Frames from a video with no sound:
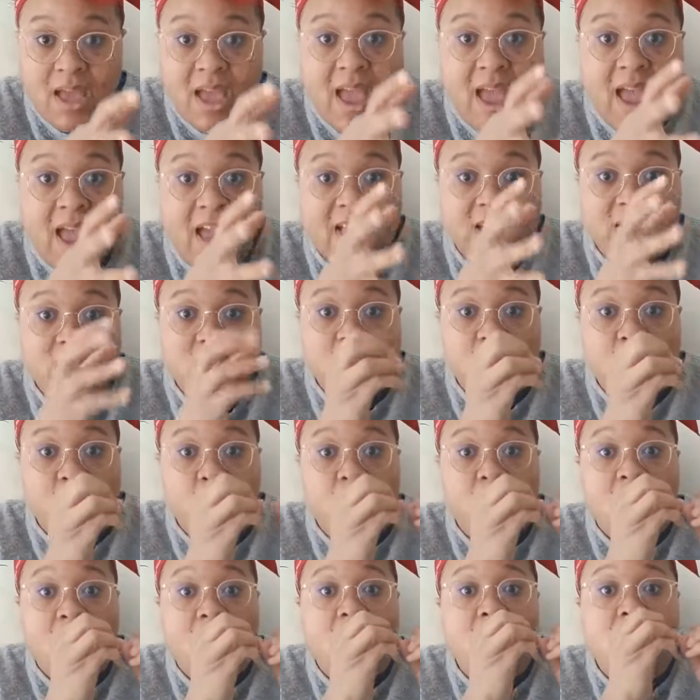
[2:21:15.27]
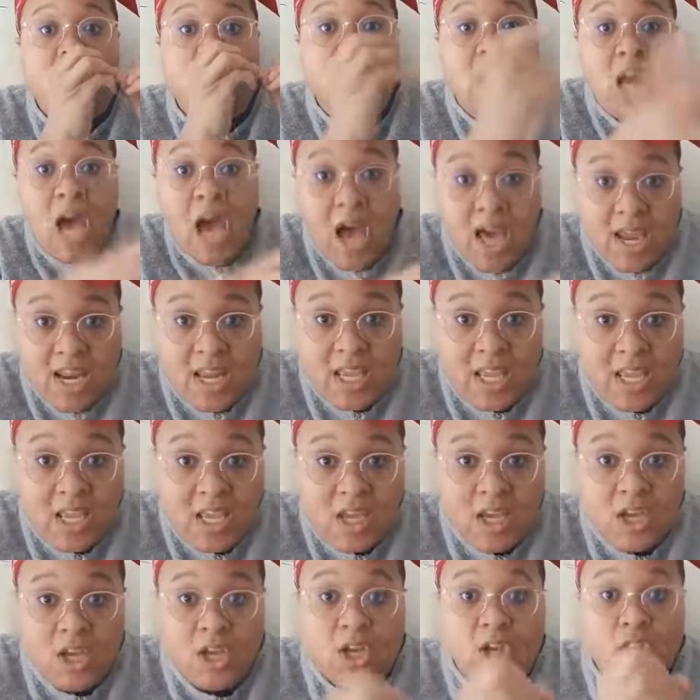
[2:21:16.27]
And so
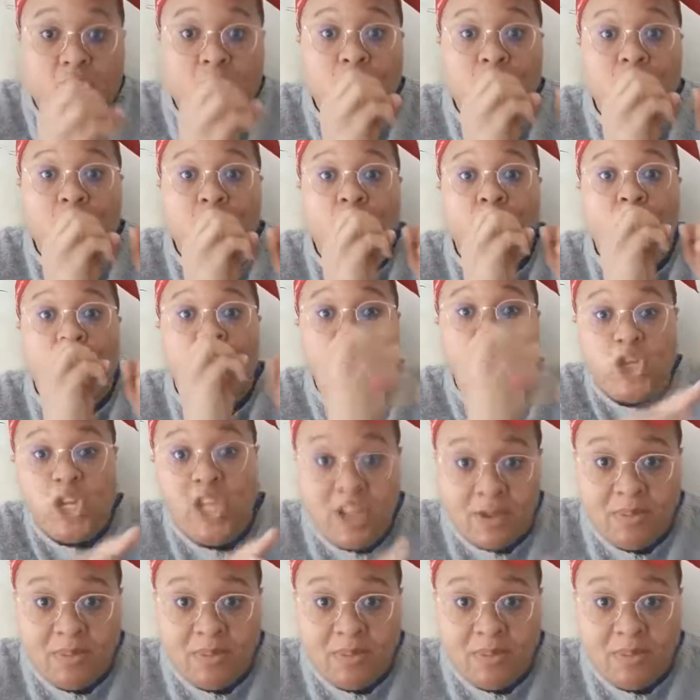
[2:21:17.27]
Naughty should